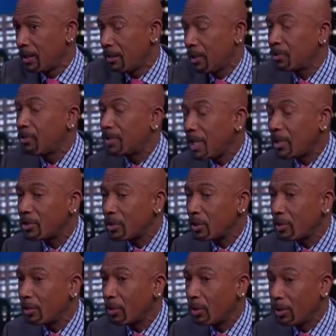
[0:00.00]
Why don't you tell us a
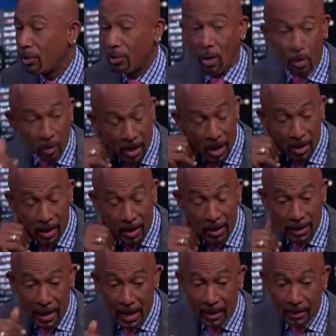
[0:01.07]
little bit what you know?
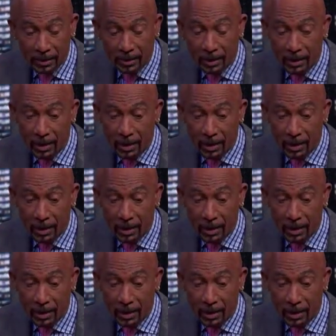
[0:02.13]
Again,